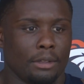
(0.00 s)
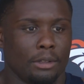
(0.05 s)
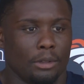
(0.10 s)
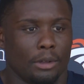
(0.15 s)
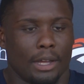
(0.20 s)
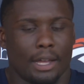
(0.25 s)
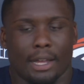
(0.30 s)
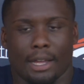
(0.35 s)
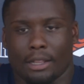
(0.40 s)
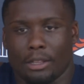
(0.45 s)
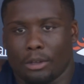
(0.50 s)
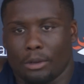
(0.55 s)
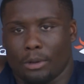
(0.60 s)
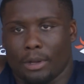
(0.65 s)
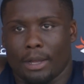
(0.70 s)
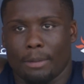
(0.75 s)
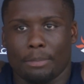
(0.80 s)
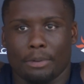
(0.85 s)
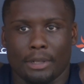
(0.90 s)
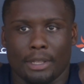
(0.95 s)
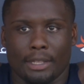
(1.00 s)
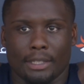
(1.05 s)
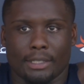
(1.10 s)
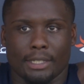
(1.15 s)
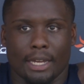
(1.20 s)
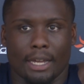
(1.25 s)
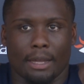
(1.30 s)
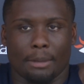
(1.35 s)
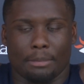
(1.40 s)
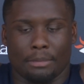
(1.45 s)
I know I put in
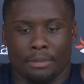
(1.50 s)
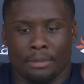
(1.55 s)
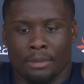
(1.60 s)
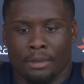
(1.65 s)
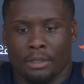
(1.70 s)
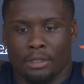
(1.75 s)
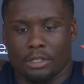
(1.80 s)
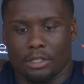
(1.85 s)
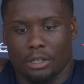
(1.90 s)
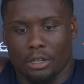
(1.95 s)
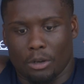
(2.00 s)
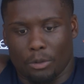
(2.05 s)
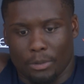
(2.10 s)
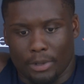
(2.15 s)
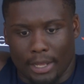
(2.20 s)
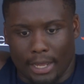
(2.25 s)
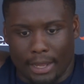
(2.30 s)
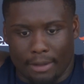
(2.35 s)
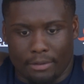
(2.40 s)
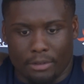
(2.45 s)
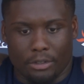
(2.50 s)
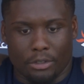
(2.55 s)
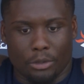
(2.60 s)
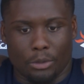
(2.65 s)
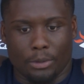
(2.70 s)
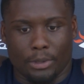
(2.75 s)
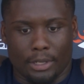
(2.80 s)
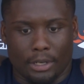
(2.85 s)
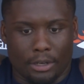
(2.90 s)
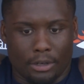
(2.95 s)
time to learn what I have to
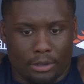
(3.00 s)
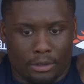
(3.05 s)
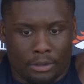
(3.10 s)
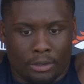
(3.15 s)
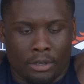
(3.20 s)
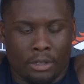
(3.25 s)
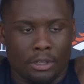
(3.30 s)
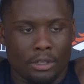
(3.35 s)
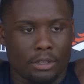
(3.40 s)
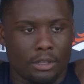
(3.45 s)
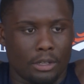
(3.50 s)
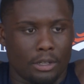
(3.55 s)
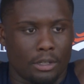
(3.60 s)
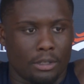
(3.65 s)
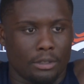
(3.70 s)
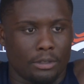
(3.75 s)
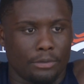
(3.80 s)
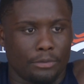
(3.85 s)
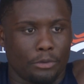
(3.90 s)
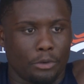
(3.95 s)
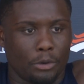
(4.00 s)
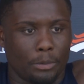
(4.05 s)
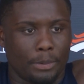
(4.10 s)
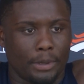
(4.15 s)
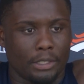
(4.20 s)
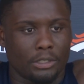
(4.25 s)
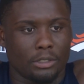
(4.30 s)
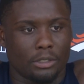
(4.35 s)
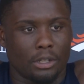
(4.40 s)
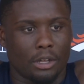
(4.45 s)
do and learn the full
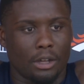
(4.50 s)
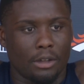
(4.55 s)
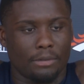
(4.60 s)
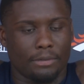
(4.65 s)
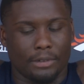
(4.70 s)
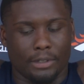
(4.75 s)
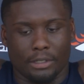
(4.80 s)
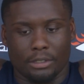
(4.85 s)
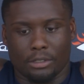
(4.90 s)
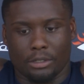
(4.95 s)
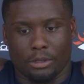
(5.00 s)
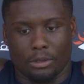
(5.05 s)
picture of the offense.